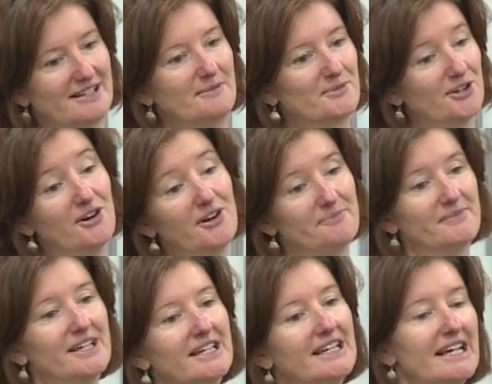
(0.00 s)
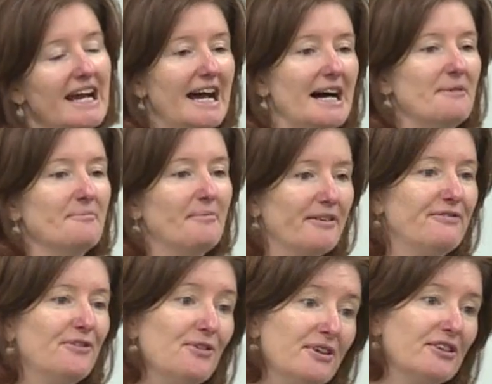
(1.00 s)
some time. By
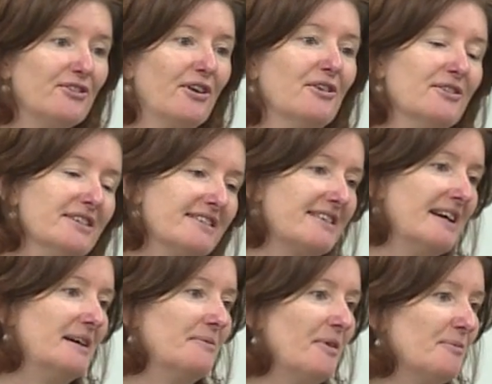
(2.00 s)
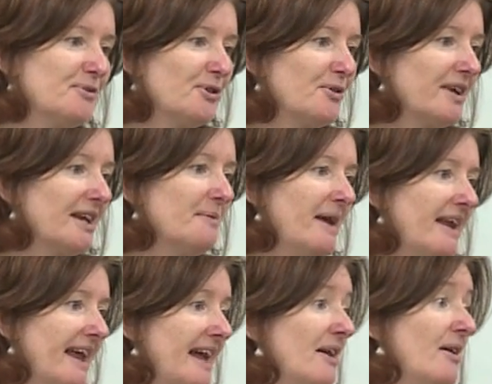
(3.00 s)
food intolerance, I'm talking
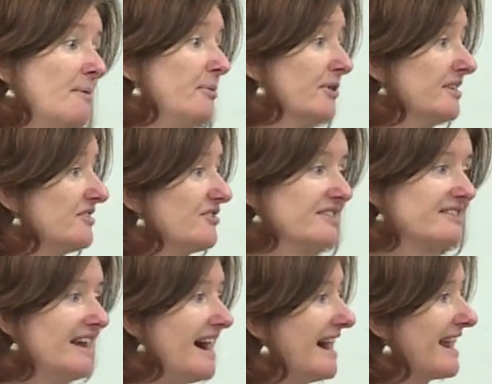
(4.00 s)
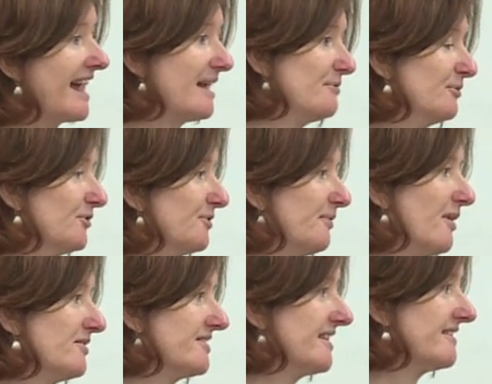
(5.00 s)
about how our bodies just aren't able to
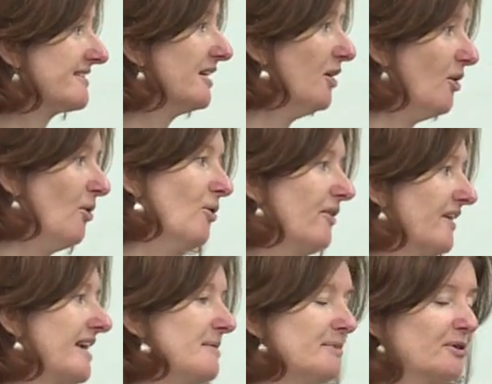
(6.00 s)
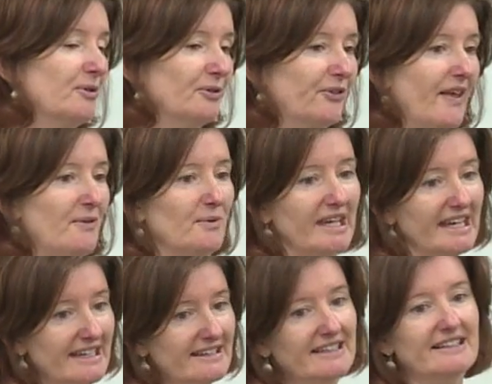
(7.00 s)
process all of the chemicals that we
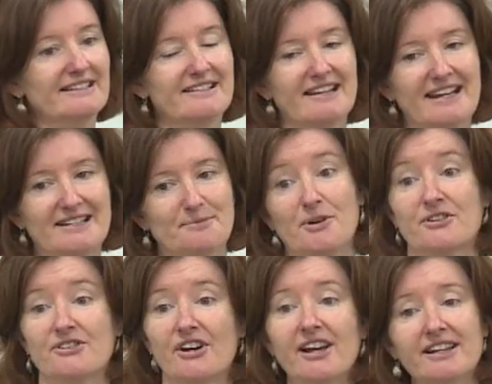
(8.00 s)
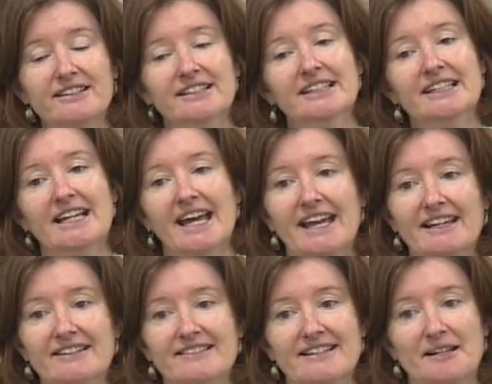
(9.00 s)
eat in today's modern diet,
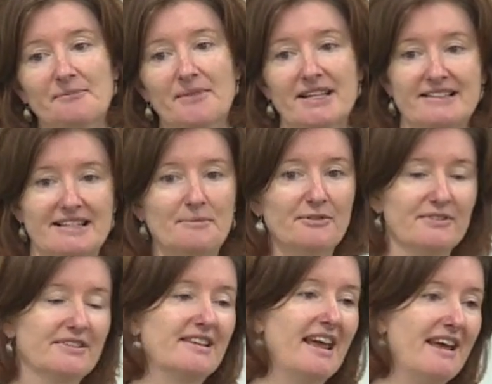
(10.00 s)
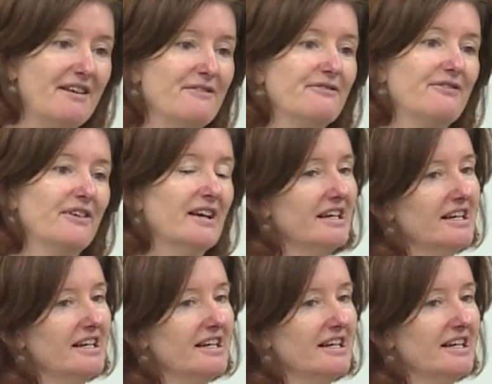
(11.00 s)
and that some of us have